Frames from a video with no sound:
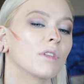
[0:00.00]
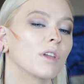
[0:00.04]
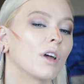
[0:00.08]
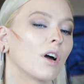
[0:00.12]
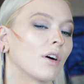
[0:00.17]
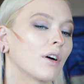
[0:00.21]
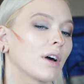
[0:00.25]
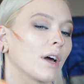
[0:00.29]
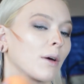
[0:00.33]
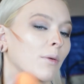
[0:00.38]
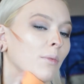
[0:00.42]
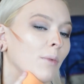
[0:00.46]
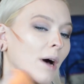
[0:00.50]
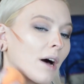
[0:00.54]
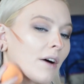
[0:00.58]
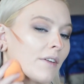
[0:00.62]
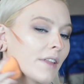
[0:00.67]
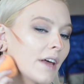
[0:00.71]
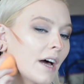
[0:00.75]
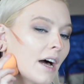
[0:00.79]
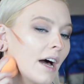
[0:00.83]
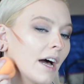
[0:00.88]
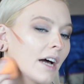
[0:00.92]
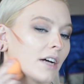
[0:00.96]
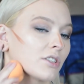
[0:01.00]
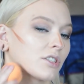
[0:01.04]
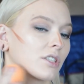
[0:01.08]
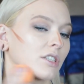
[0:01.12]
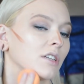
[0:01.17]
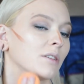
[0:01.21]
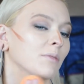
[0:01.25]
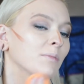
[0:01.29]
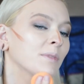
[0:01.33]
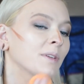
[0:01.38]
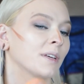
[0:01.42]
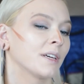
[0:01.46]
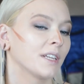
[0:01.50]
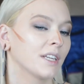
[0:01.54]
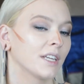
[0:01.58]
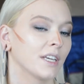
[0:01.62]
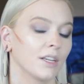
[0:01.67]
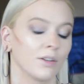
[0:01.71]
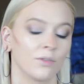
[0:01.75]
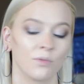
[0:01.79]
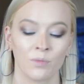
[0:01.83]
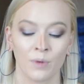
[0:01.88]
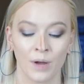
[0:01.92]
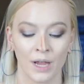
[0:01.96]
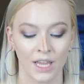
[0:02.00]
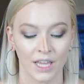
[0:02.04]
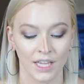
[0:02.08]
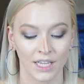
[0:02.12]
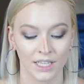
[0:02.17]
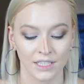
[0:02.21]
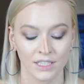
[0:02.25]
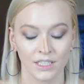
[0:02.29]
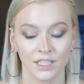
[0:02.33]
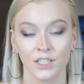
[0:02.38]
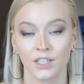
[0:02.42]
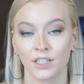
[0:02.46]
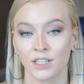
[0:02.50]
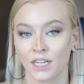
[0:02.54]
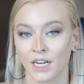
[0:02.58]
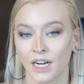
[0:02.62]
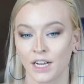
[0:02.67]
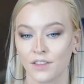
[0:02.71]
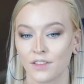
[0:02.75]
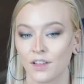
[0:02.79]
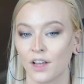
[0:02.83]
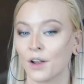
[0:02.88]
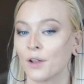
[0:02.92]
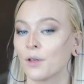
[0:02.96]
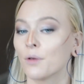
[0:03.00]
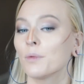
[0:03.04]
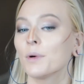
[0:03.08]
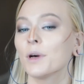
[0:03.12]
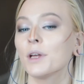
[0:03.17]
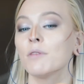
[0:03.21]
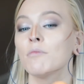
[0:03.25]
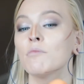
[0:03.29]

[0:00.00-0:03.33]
Okay, wow, that actually blended way easier than I thought it would.